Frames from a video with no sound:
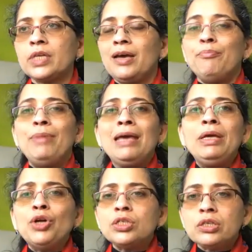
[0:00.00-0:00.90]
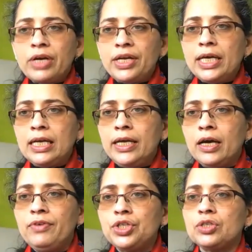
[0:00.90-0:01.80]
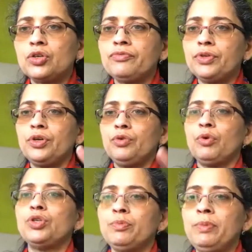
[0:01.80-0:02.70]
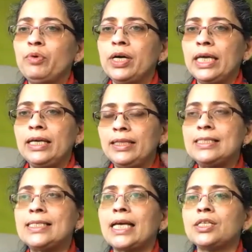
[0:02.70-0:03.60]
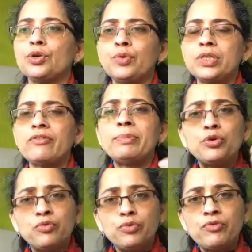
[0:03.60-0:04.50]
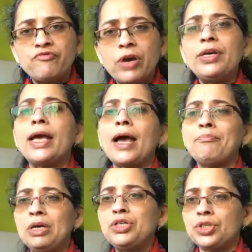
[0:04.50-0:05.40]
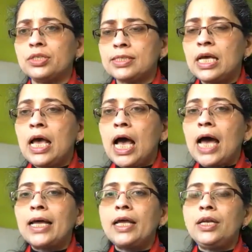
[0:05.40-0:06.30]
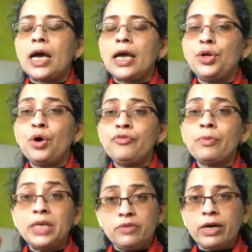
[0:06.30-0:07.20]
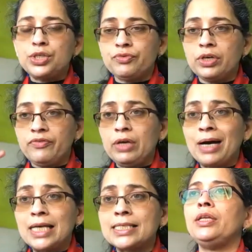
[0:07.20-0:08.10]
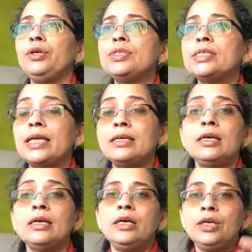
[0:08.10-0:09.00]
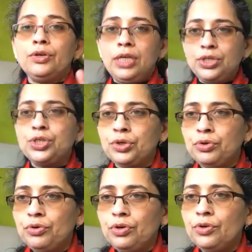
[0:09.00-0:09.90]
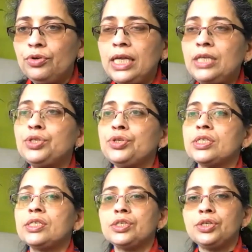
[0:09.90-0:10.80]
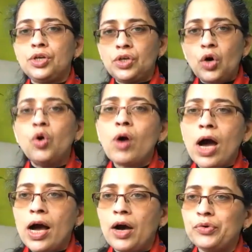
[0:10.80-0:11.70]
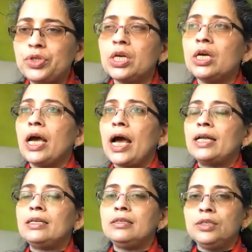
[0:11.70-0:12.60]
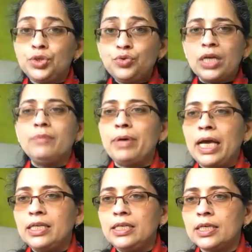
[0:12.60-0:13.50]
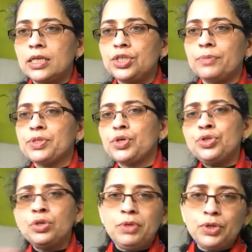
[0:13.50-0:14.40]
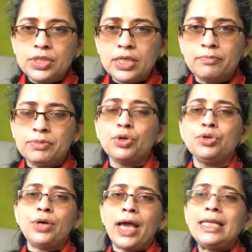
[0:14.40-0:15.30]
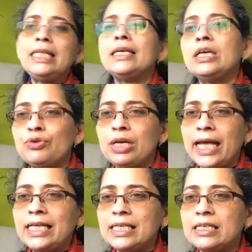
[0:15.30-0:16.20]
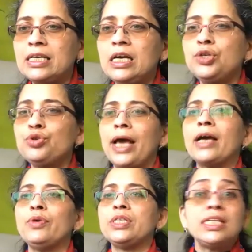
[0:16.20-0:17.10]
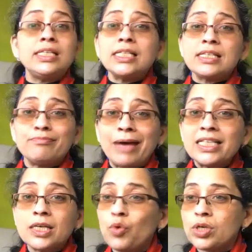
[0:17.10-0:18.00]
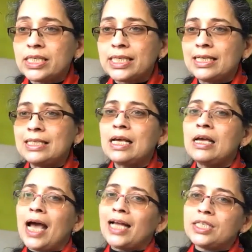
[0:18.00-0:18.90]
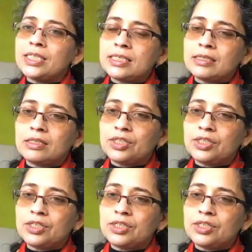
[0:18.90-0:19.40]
maybe not a very clear vision of, you want to be working in this sector or whatever, but you were very ambitious. And I know from the advice you were giving my son, you said, you need to just go out, and do unpaid internships, go to museums, go to anything related to languages. It doesn't matter what it is, and just